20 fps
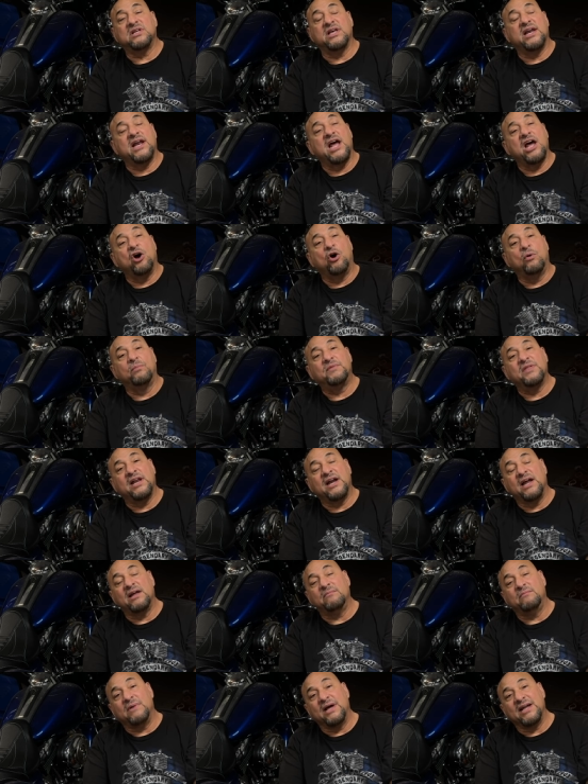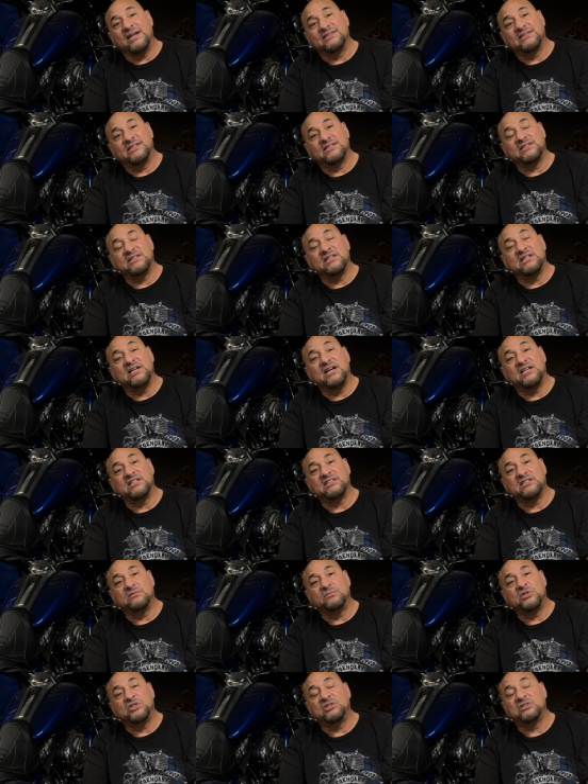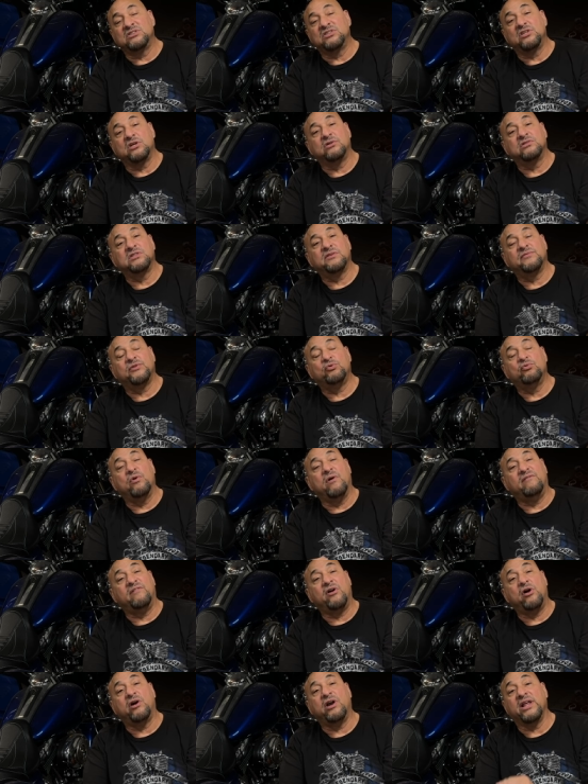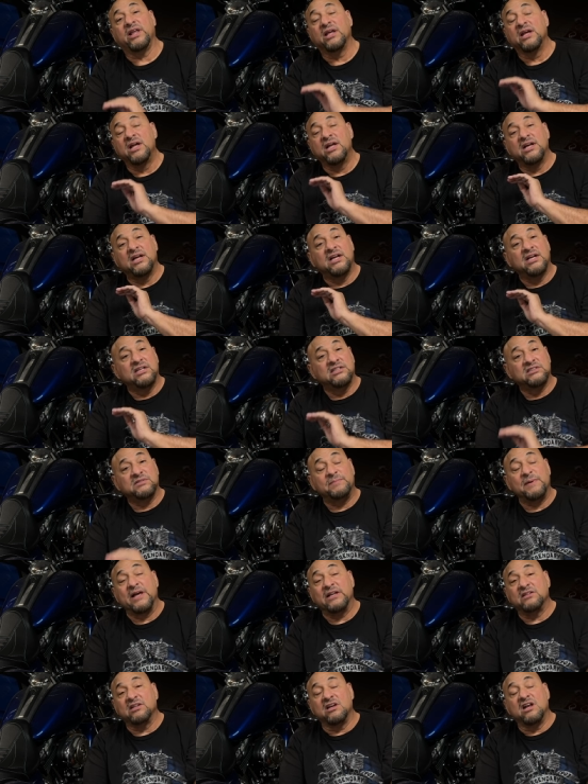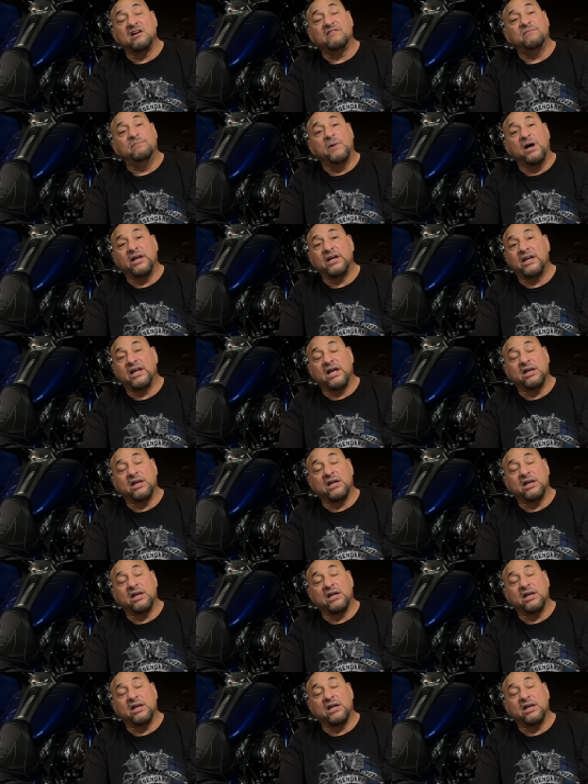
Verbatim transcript: and I hope that my existing customers, those of you who have already spent enough money.